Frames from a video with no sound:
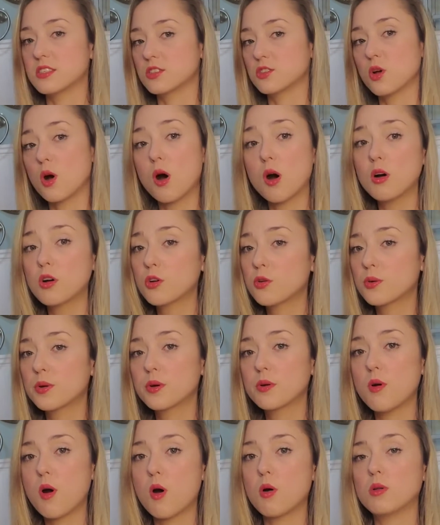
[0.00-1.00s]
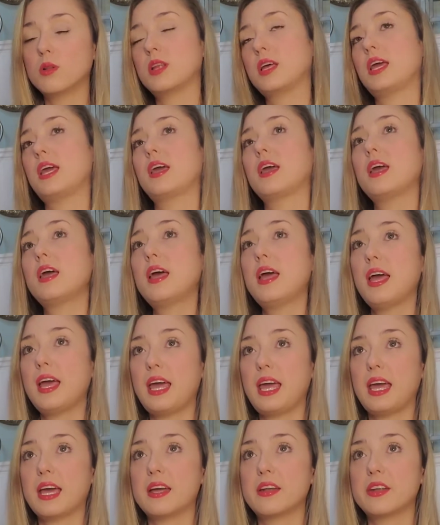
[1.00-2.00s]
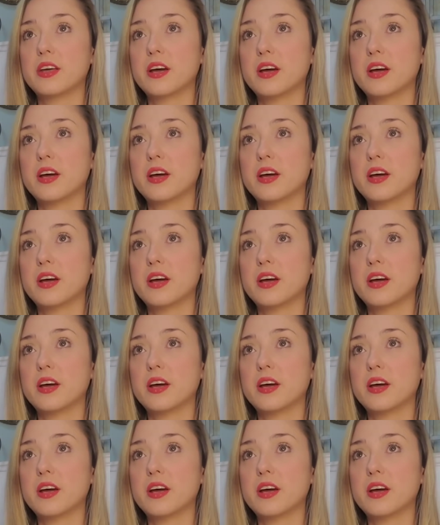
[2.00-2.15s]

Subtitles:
It's all crew only, and